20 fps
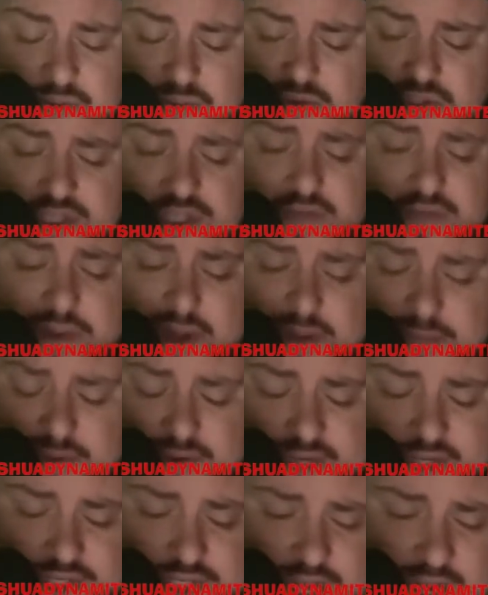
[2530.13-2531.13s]
people, it's just
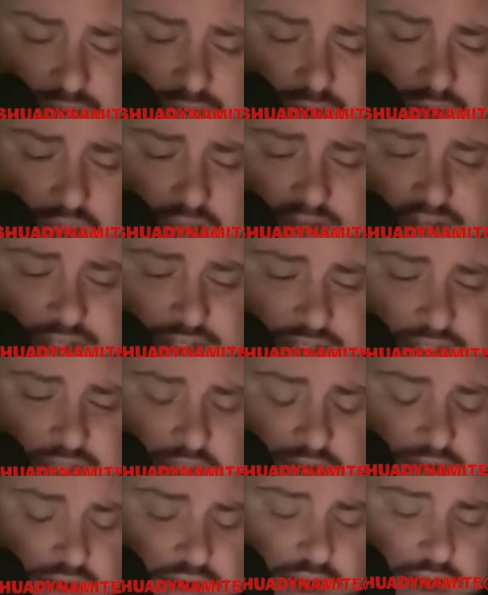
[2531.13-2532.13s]
people in general. I
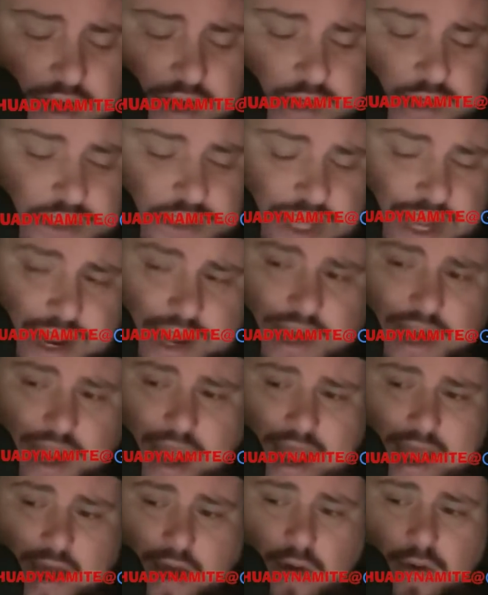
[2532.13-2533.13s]
don't understand
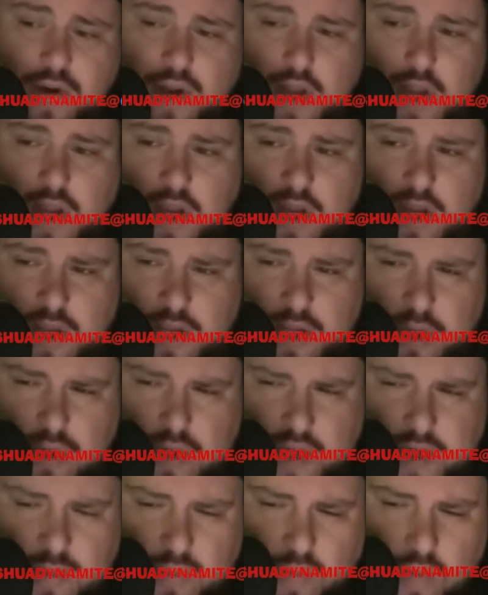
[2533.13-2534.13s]
how you
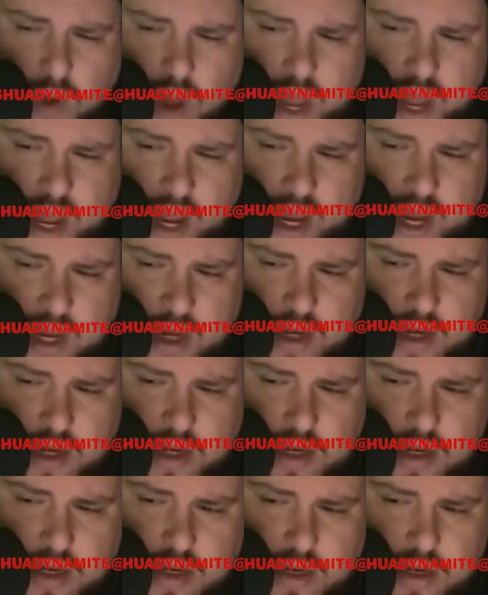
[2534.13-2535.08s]
can wade